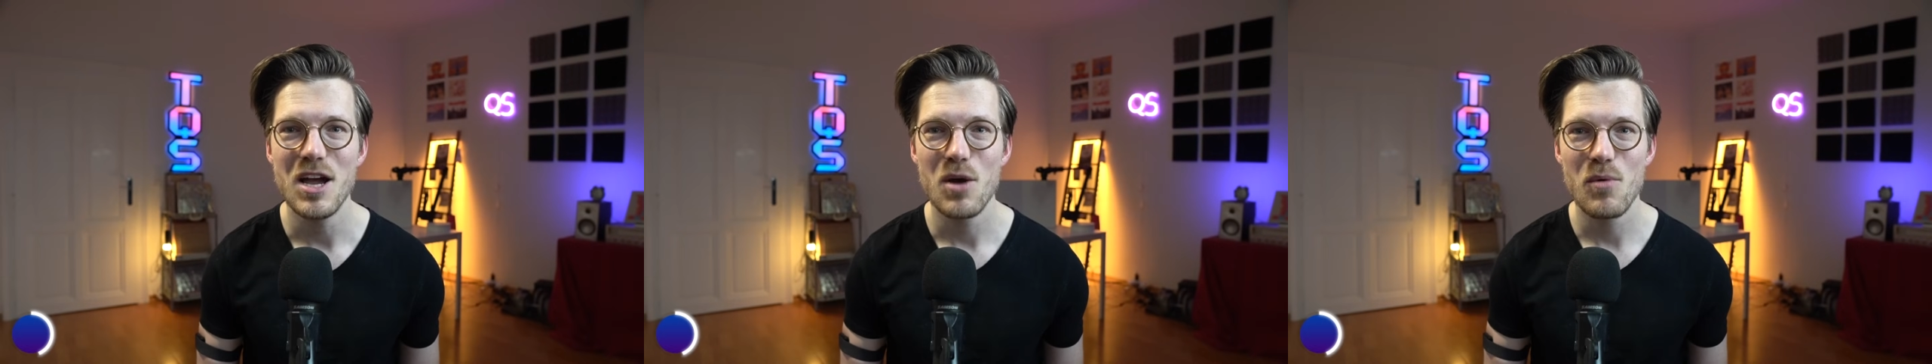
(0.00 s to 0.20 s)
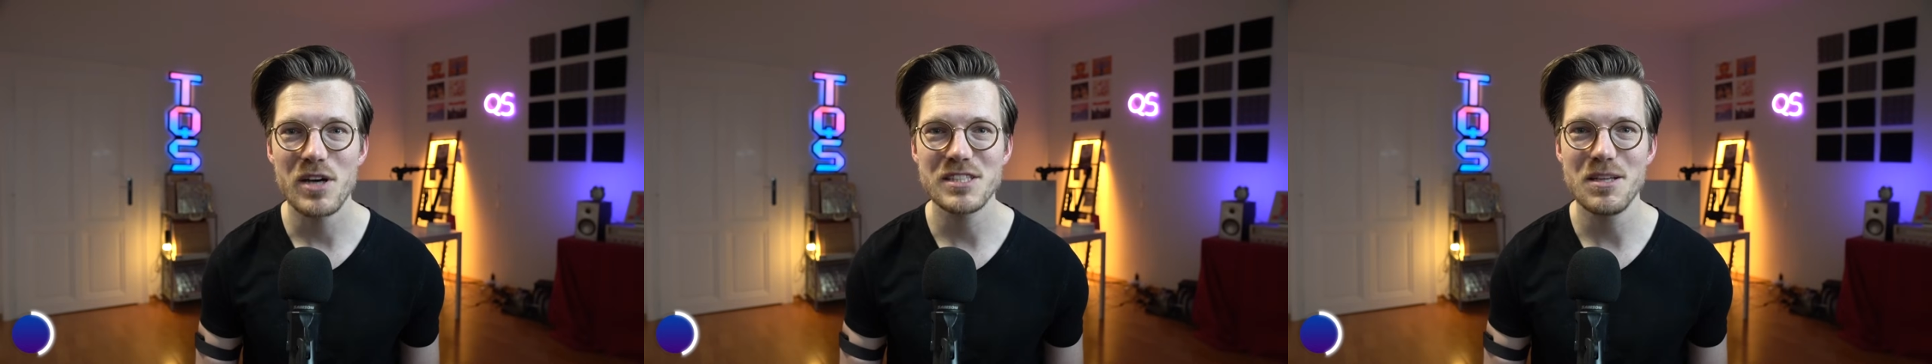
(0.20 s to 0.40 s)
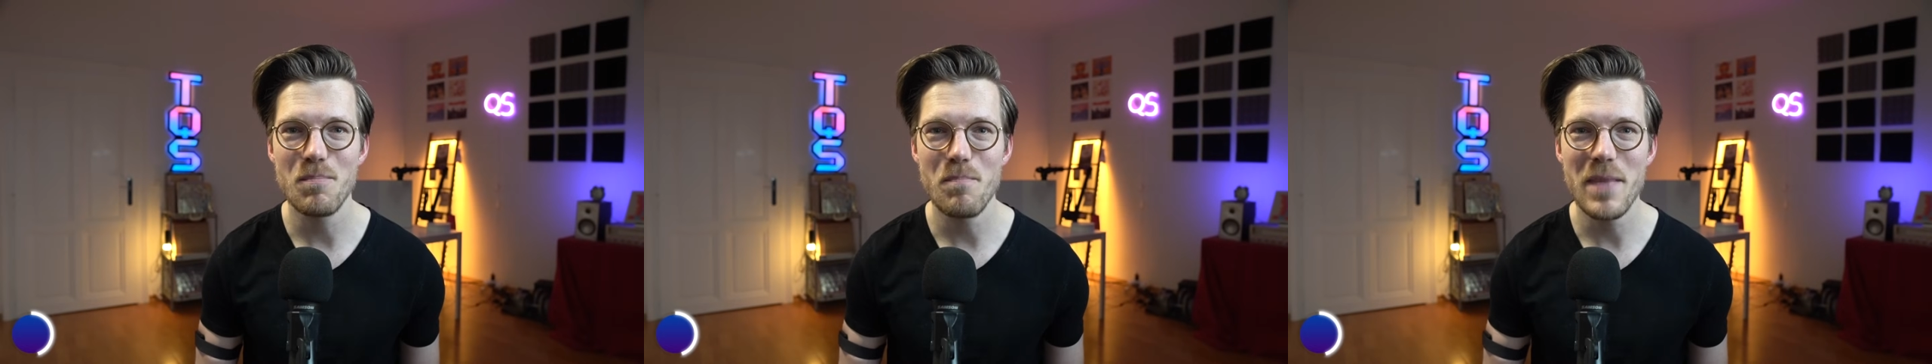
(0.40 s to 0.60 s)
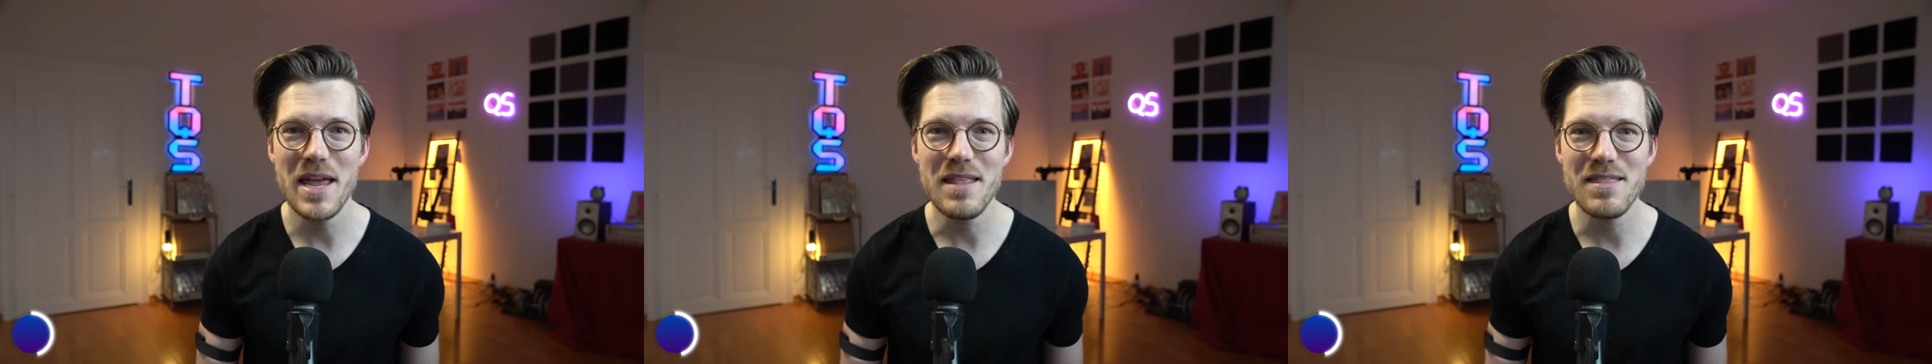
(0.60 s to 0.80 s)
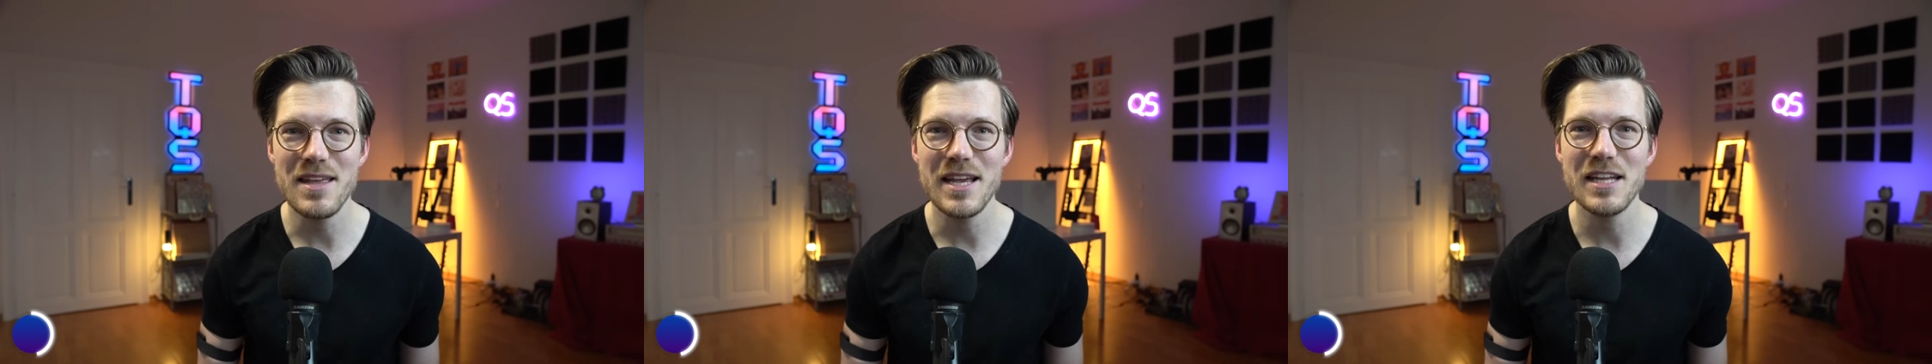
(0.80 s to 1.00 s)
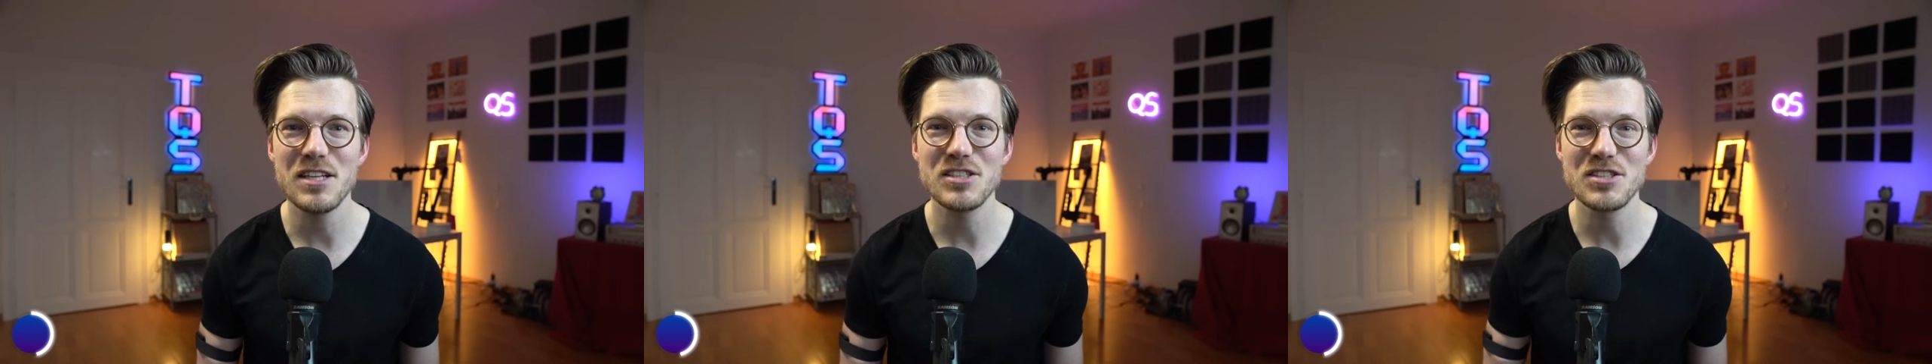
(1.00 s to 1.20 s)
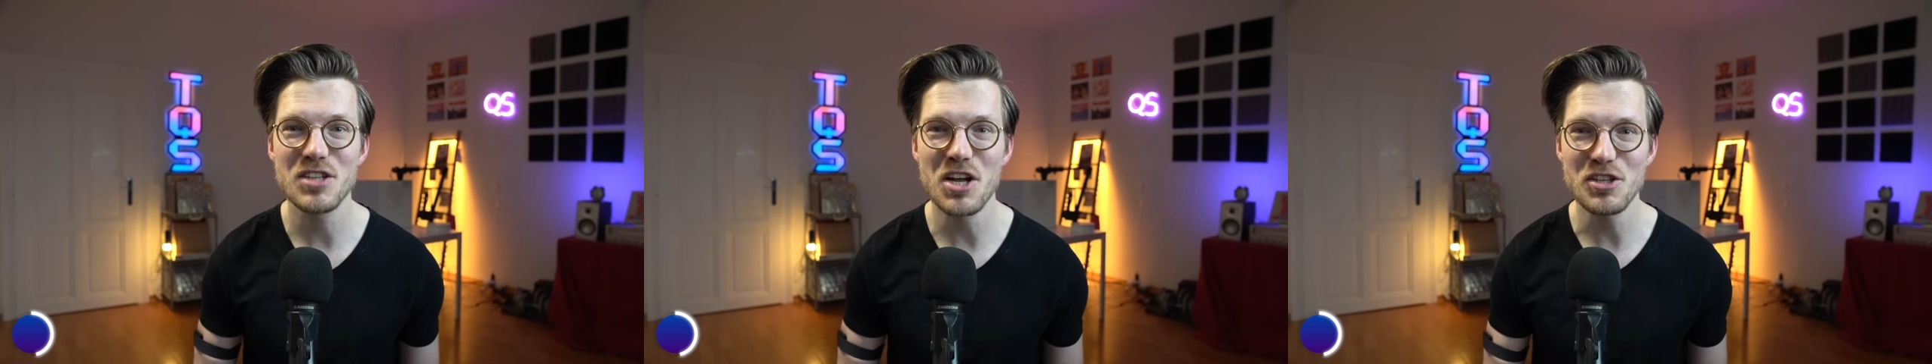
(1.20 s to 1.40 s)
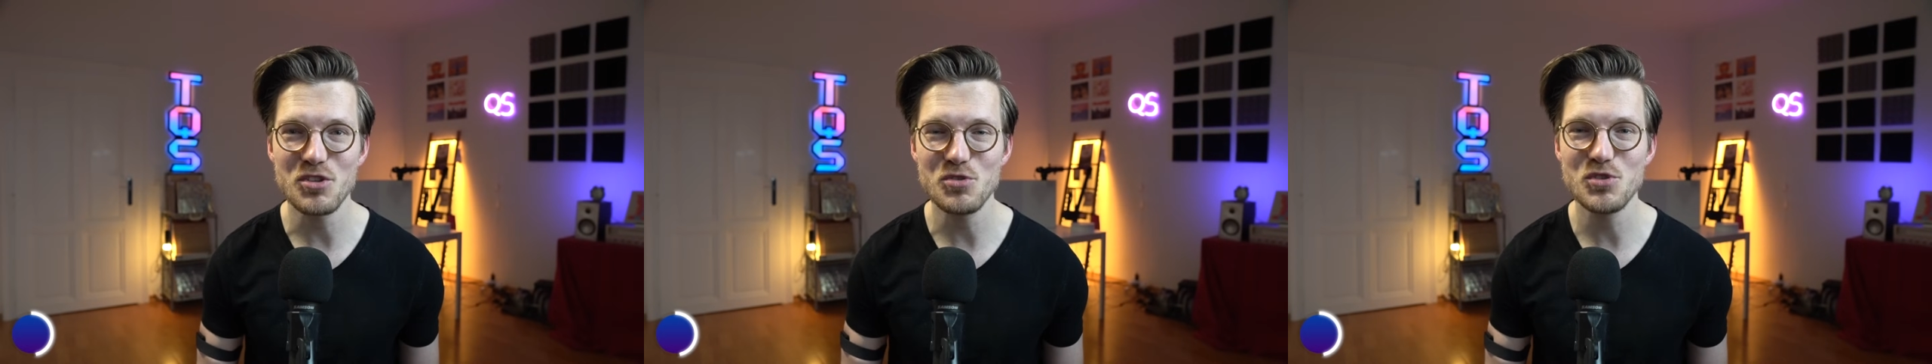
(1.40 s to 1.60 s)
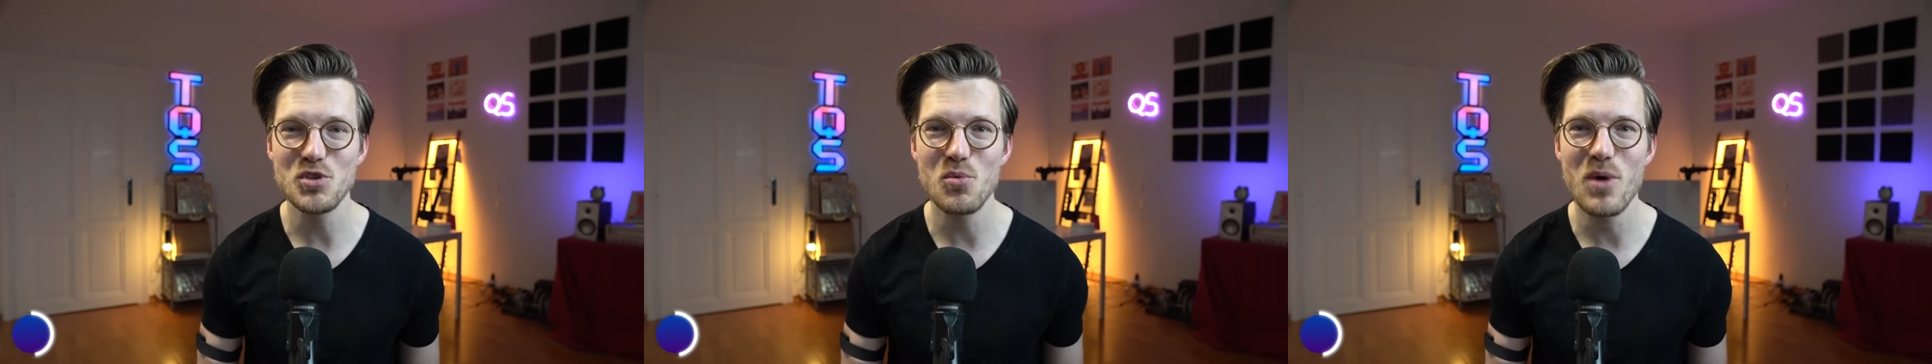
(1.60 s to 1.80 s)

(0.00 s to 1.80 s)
whereas the main thing it does not do so